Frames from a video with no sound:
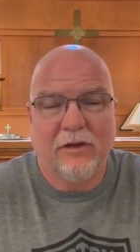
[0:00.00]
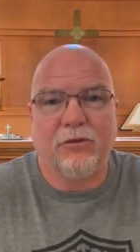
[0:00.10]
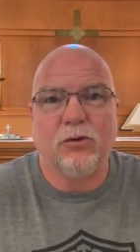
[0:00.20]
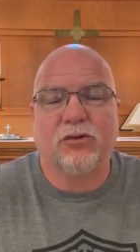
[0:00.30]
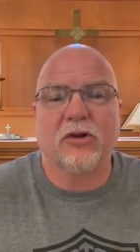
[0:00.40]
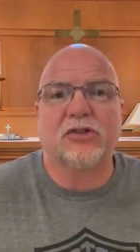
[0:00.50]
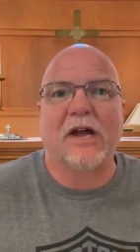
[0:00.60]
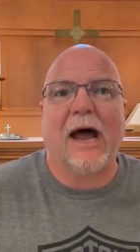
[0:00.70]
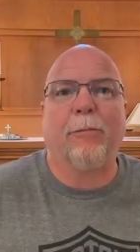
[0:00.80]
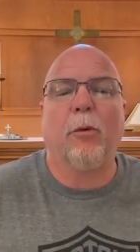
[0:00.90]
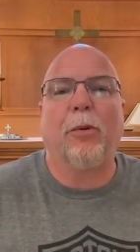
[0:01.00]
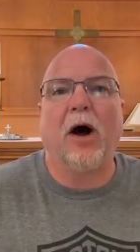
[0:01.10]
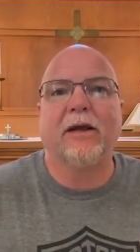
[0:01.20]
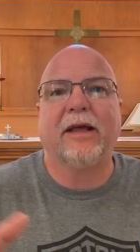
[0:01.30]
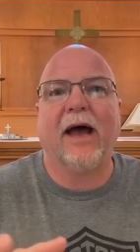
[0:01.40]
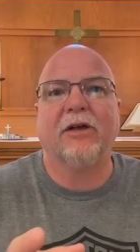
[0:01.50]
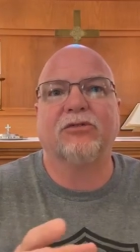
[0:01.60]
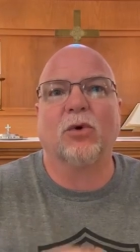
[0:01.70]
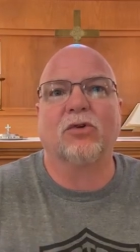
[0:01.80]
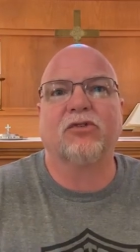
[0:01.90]
If you search Apple
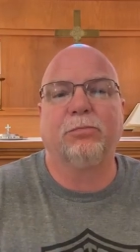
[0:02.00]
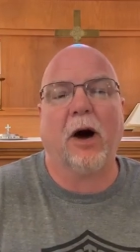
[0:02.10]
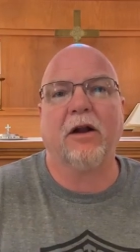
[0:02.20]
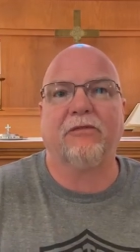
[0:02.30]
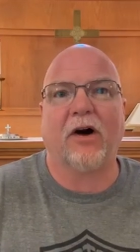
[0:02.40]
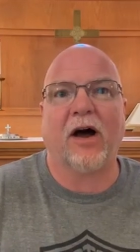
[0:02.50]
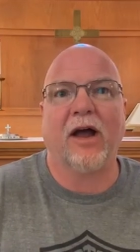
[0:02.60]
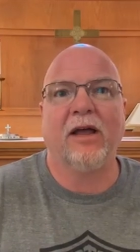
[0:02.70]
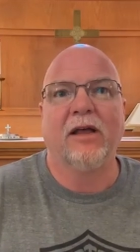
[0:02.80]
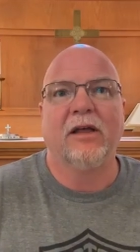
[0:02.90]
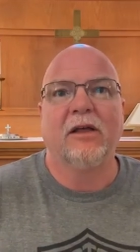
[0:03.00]
Podcasts or Spotify